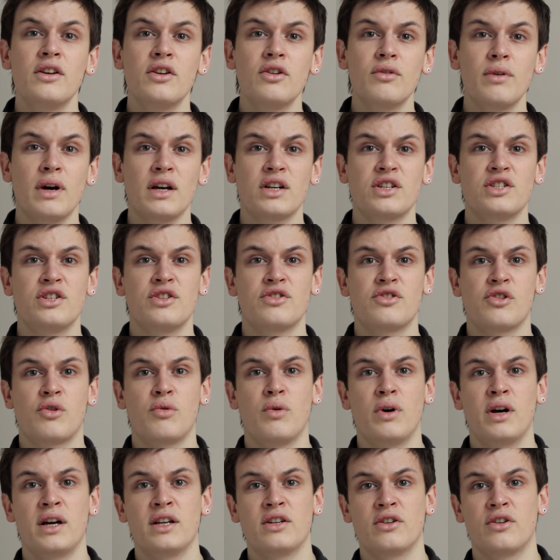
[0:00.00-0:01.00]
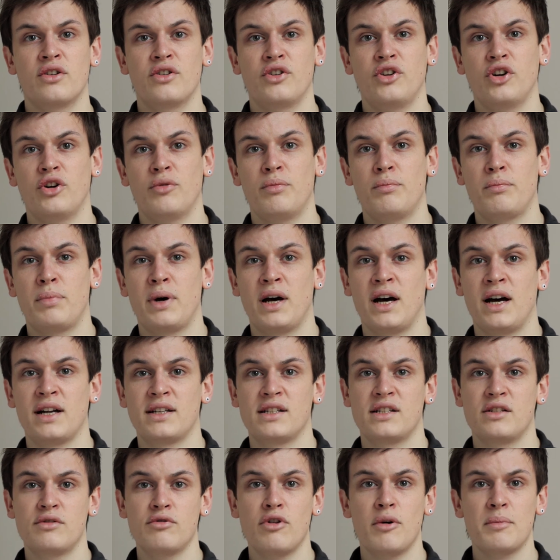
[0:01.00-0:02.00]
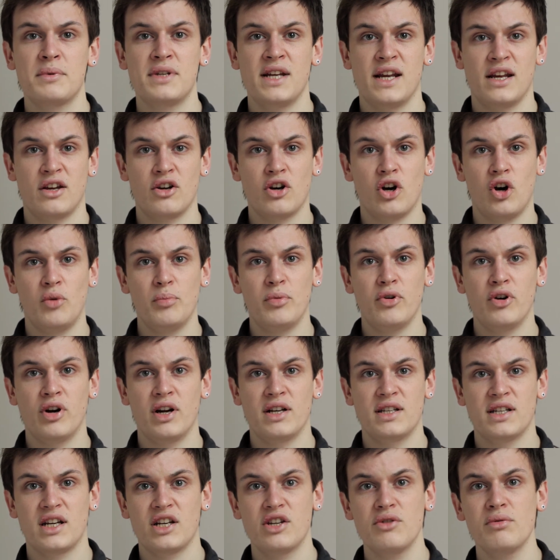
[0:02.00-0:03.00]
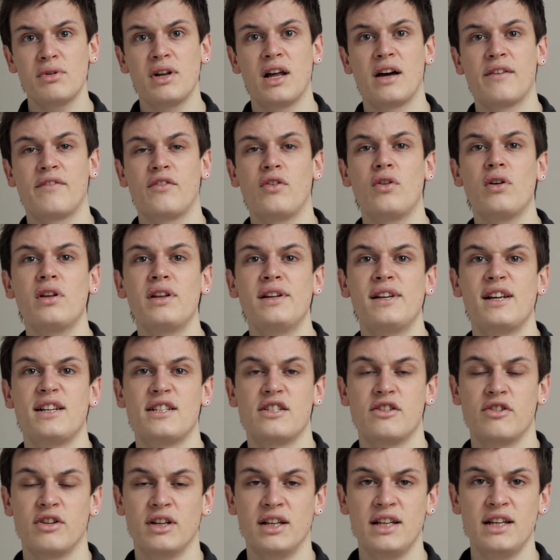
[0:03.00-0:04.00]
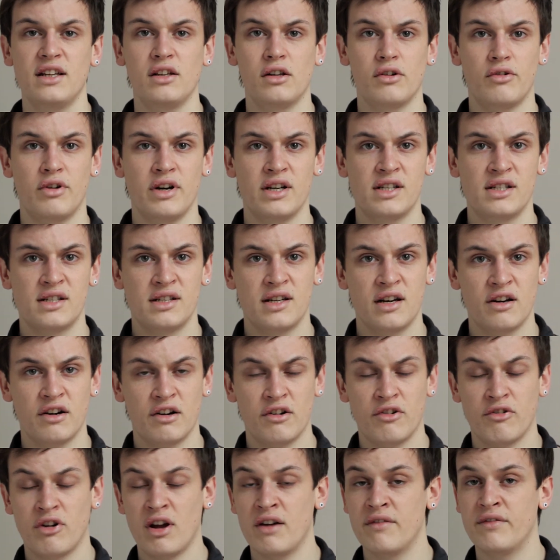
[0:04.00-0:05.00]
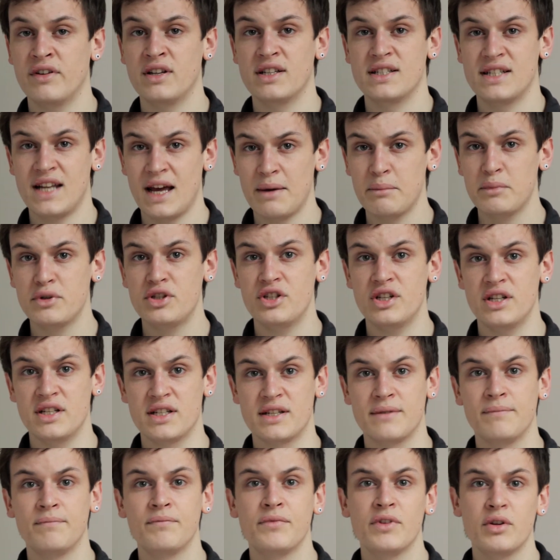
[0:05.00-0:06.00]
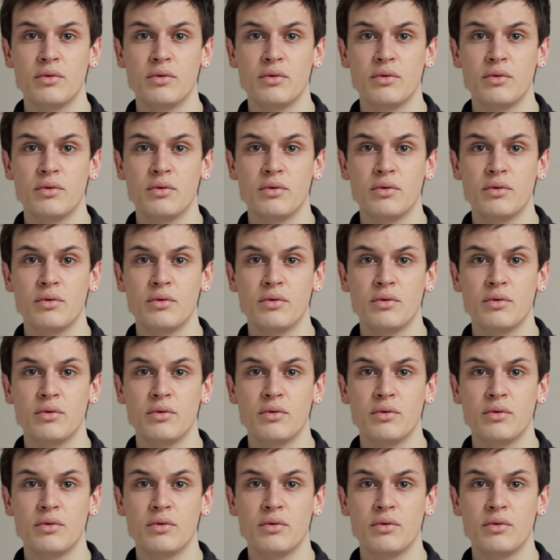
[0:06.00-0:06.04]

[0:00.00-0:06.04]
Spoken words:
No action is required on your part to obtain copyright, and you'll have all necessary legal rights to recover damages,